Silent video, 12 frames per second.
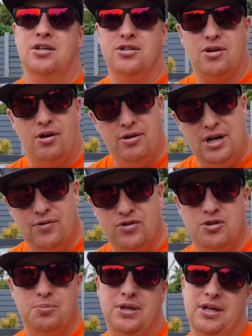So
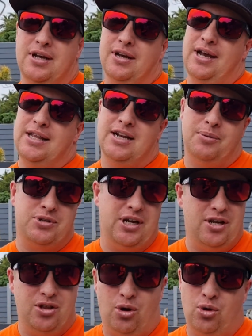inevitably ended up
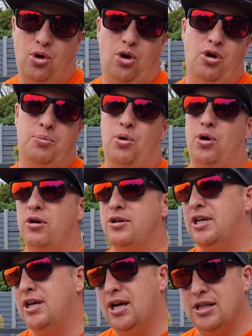taking the whole car apart,
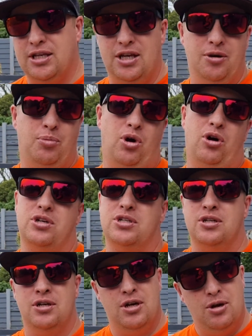taking out the gearbox,